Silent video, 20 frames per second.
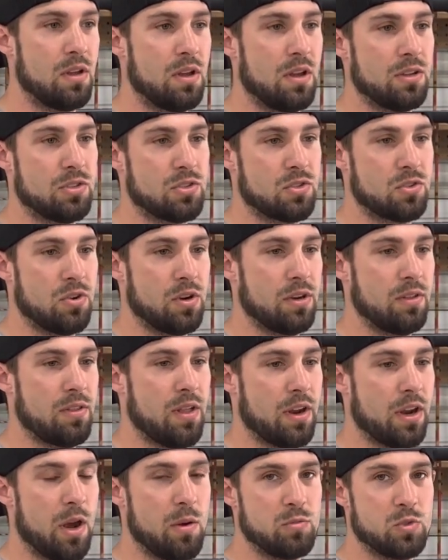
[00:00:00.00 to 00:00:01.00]
string that
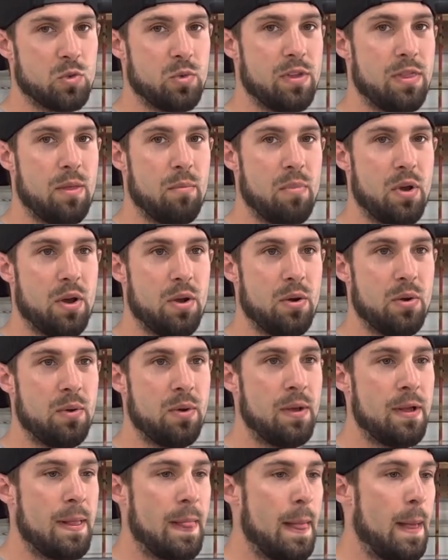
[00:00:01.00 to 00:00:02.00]
comes with the bow.
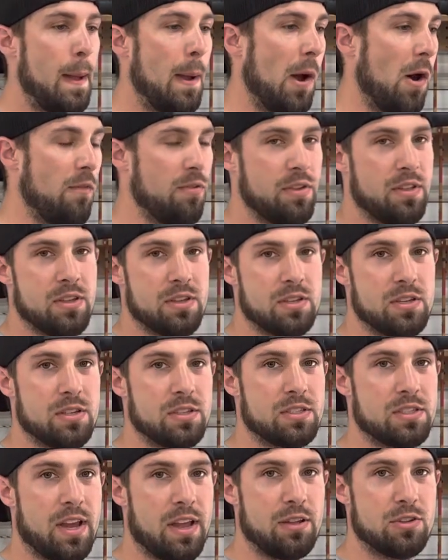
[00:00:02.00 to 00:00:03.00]
Hopefully the
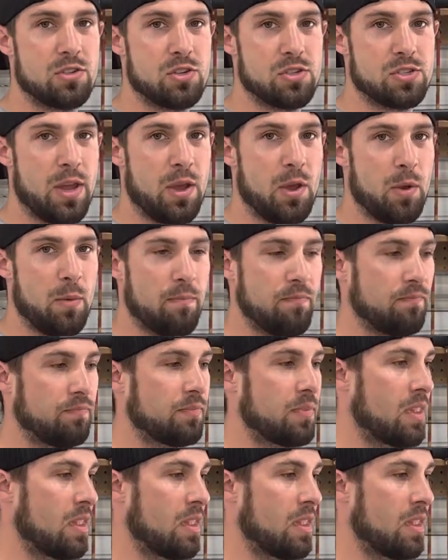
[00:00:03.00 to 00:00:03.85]
silencers help.